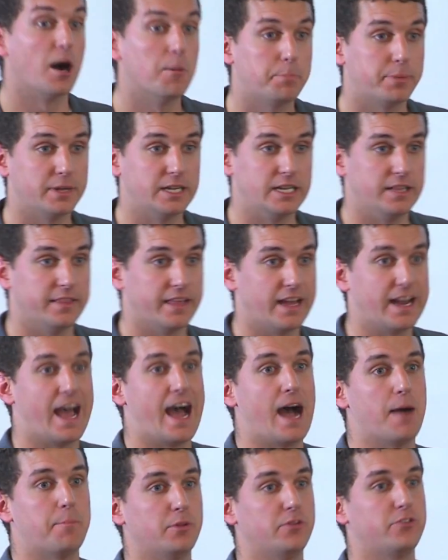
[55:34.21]
company
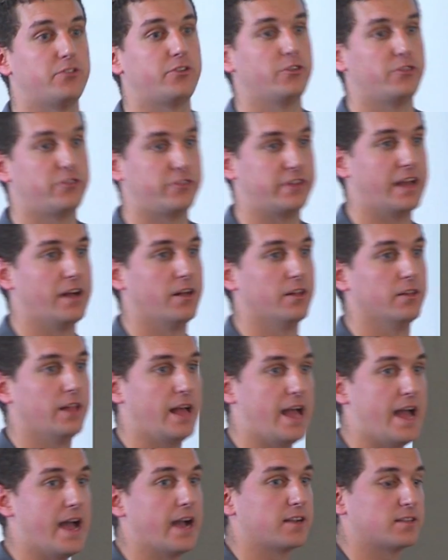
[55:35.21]
that happens to
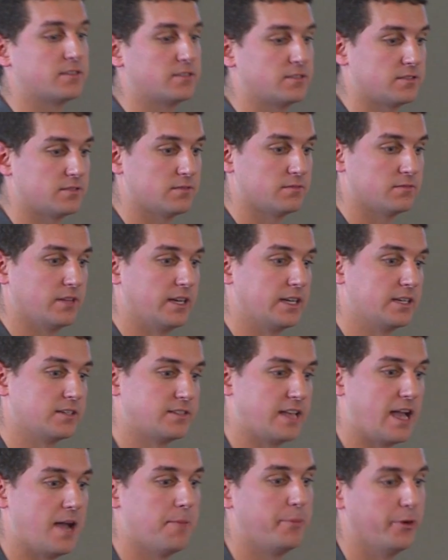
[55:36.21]
sell X,
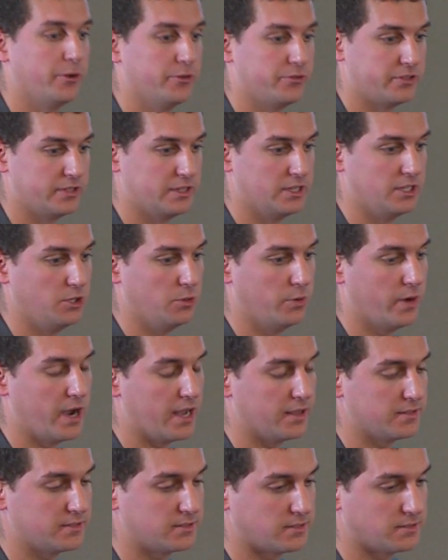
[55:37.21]
like Zappos in the
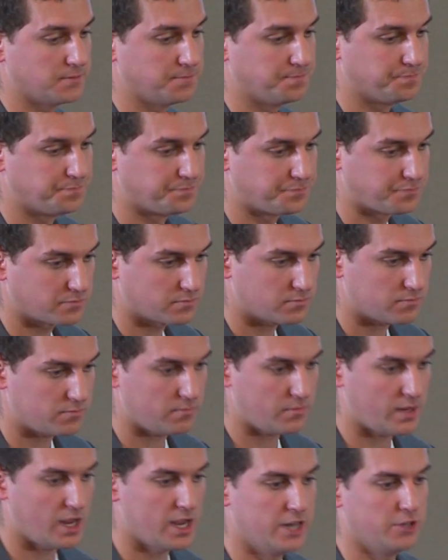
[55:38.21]
US.
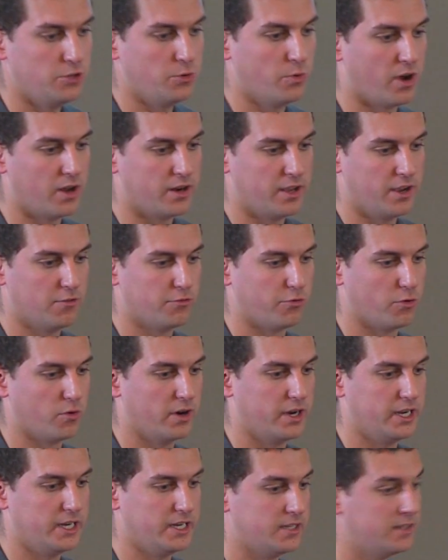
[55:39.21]
And you want to
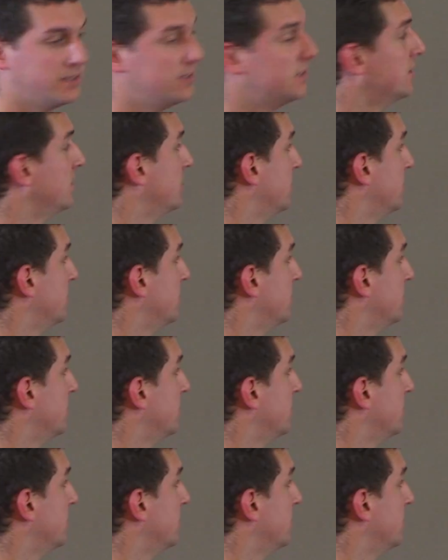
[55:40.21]
avoid